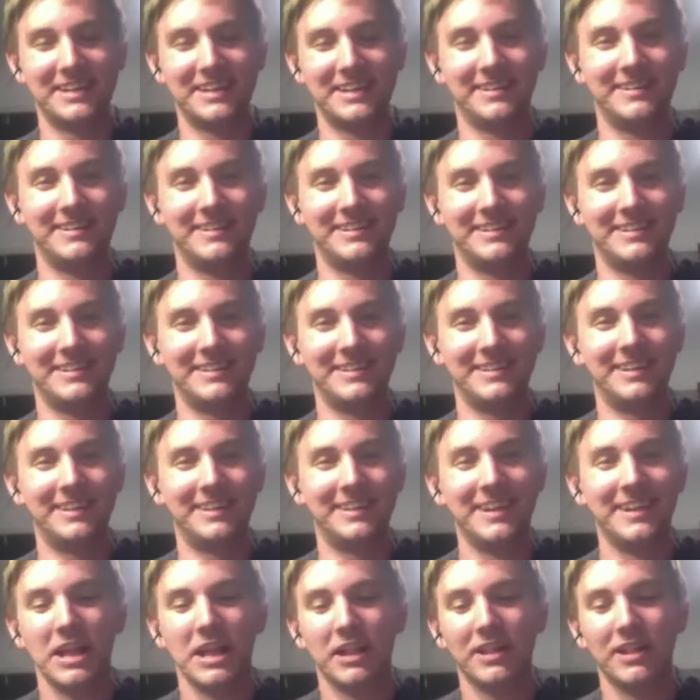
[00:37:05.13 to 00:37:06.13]
Let's move
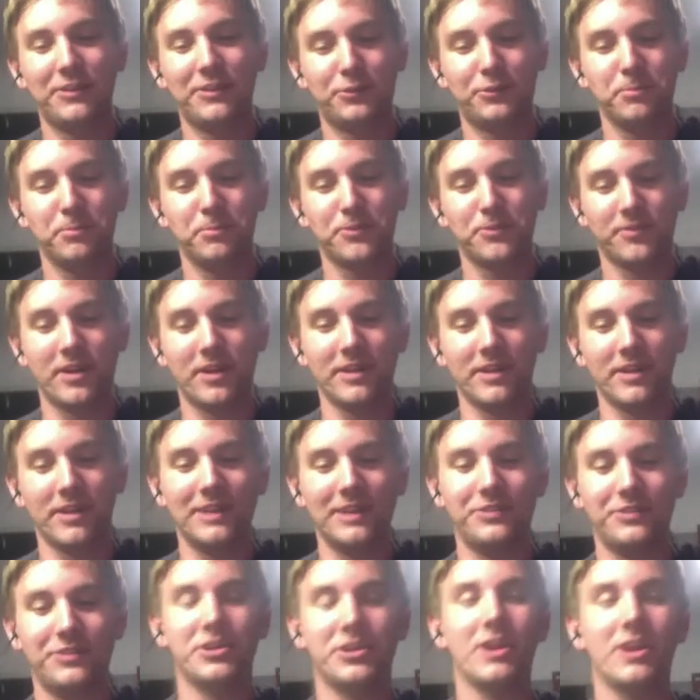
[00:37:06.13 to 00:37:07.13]
on. Let's talk
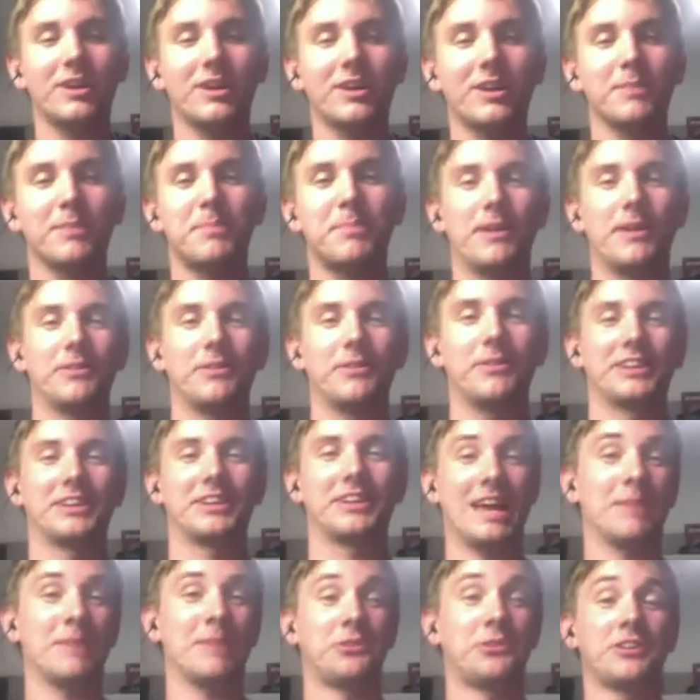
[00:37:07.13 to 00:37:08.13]
about game series
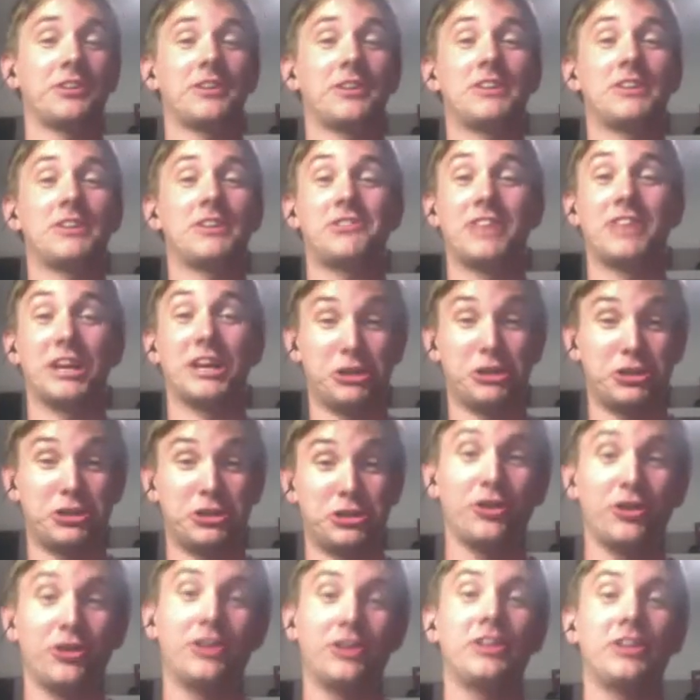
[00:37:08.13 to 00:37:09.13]
that should
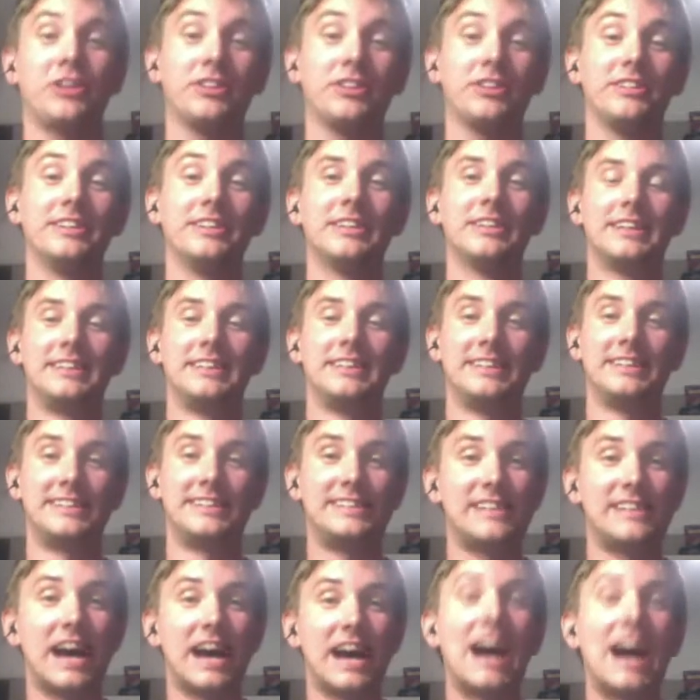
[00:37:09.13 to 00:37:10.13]

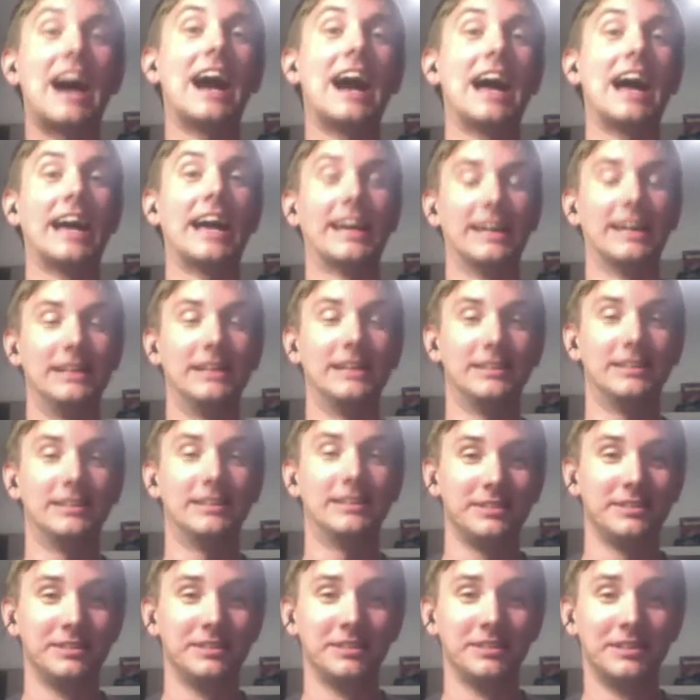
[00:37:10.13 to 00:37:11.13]
die.
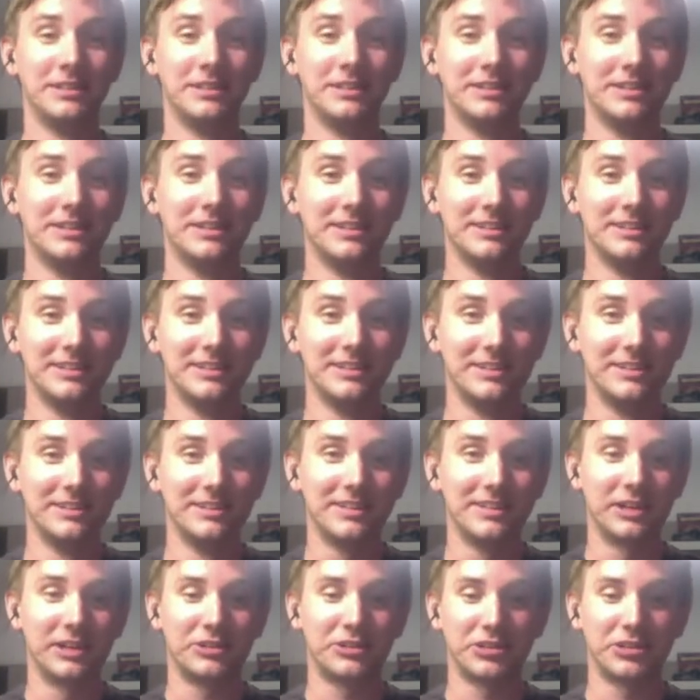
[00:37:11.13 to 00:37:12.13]
That should just
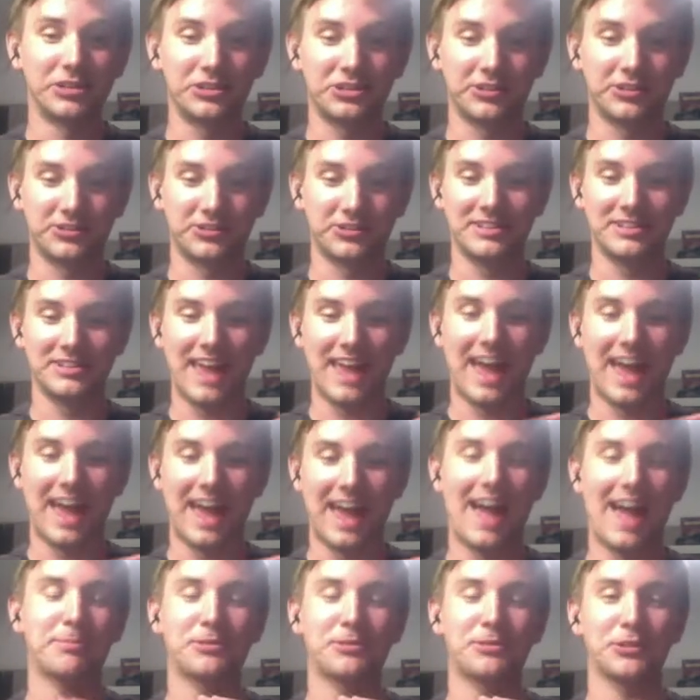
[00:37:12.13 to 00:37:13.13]
absolutely
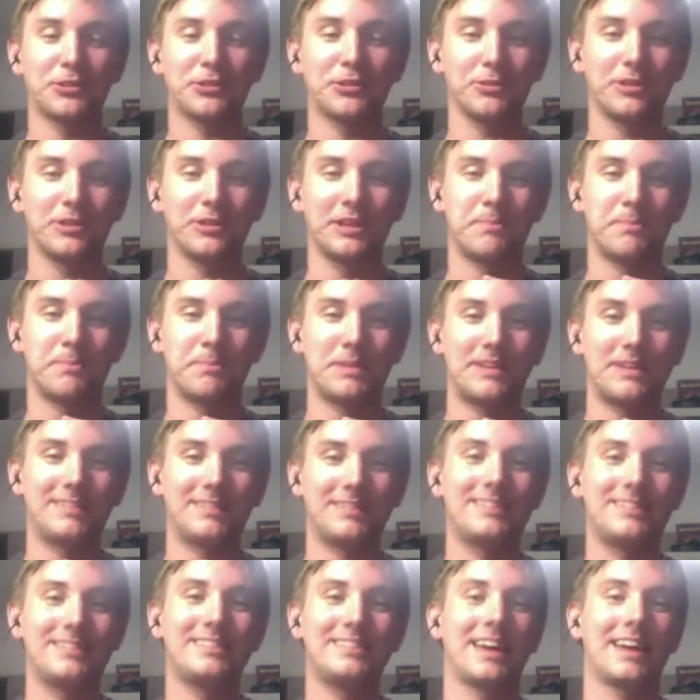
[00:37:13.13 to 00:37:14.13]
be set
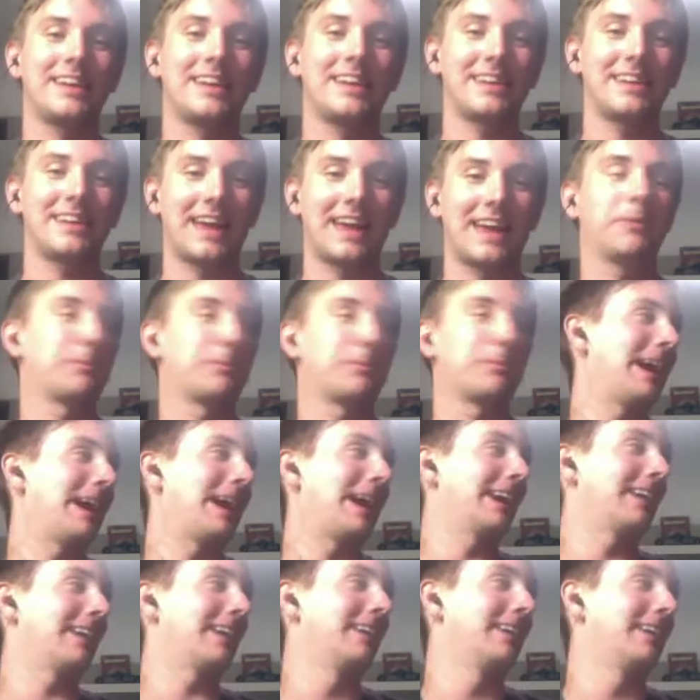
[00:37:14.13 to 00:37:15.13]
out back and
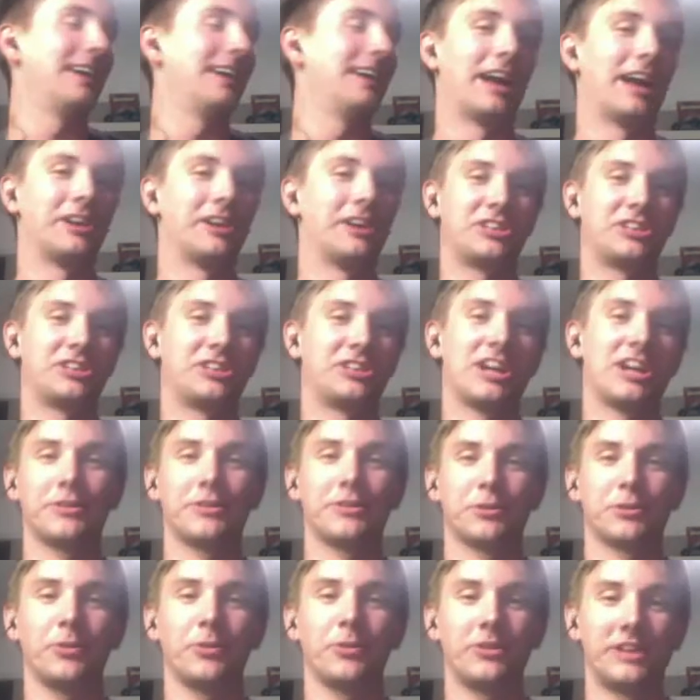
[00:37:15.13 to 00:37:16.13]
shot Old Yeller
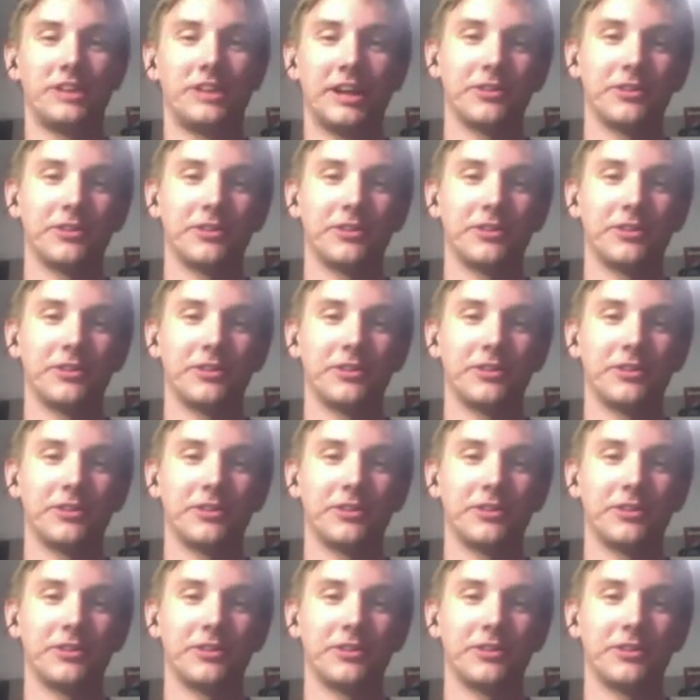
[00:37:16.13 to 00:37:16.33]
style.